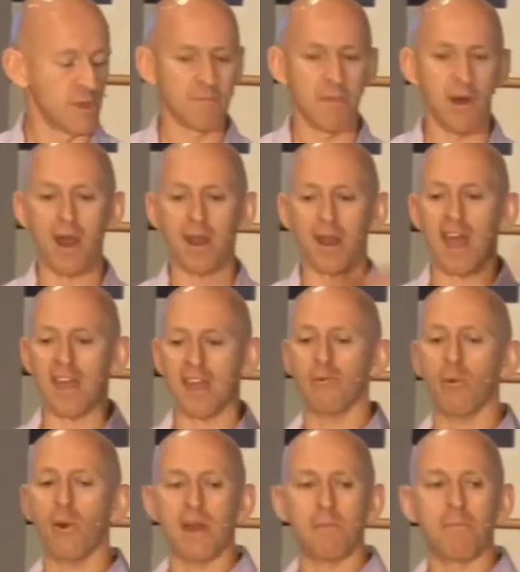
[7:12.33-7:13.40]
With mine, I
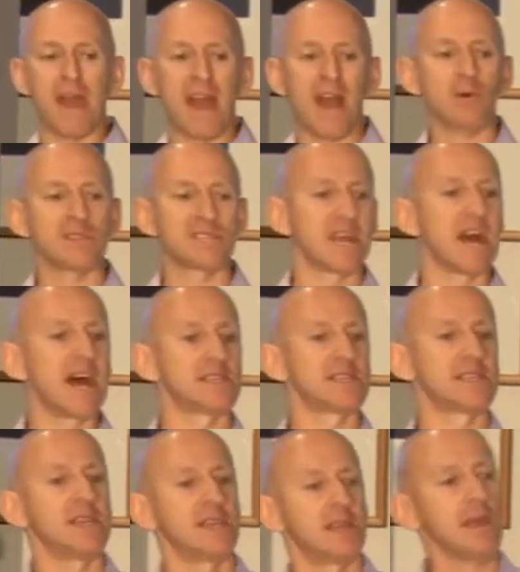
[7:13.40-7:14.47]
give away a Power
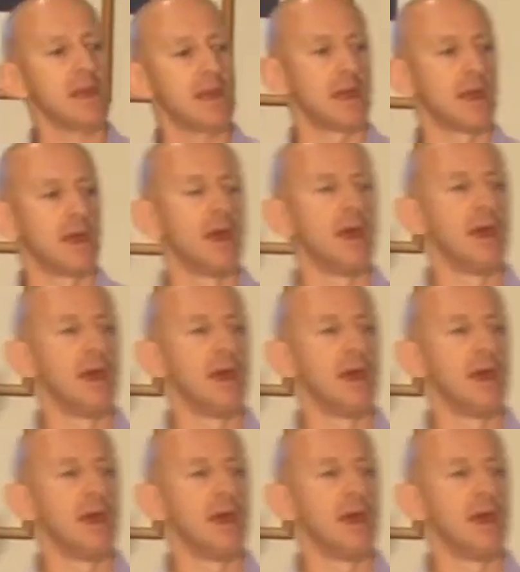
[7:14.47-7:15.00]
Start CD